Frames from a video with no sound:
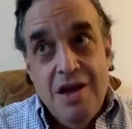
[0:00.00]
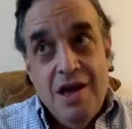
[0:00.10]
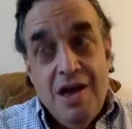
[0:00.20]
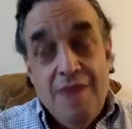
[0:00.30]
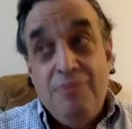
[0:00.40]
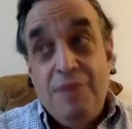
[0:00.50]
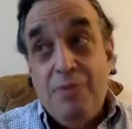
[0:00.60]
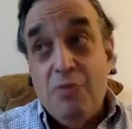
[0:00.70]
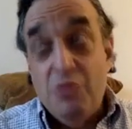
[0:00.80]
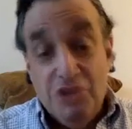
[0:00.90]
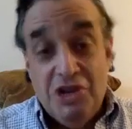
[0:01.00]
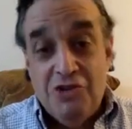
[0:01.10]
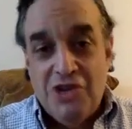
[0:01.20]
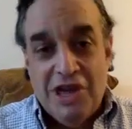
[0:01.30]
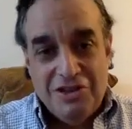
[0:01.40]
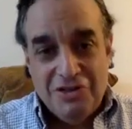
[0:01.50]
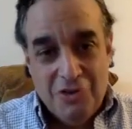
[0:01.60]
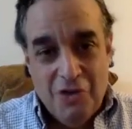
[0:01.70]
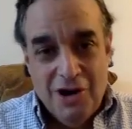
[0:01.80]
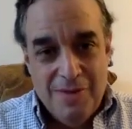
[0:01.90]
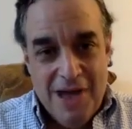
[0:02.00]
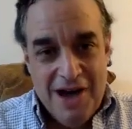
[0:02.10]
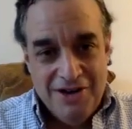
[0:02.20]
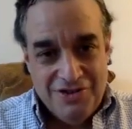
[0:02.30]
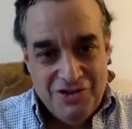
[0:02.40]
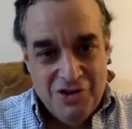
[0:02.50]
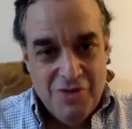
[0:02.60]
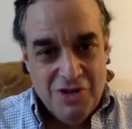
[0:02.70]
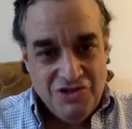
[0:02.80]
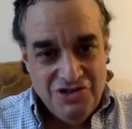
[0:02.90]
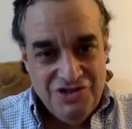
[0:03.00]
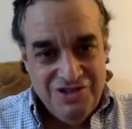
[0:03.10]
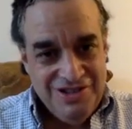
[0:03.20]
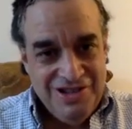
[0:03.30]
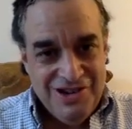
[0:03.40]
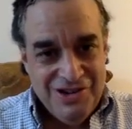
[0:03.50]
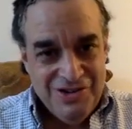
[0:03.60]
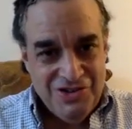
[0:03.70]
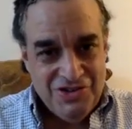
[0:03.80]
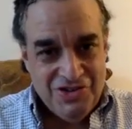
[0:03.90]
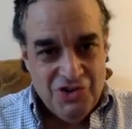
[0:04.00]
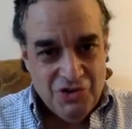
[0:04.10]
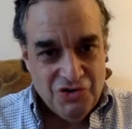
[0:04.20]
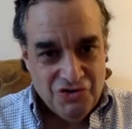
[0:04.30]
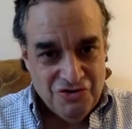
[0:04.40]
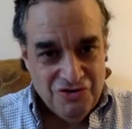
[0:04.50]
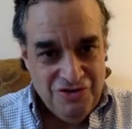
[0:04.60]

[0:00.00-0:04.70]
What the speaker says: and people really don't like to talk about it so much in this culture,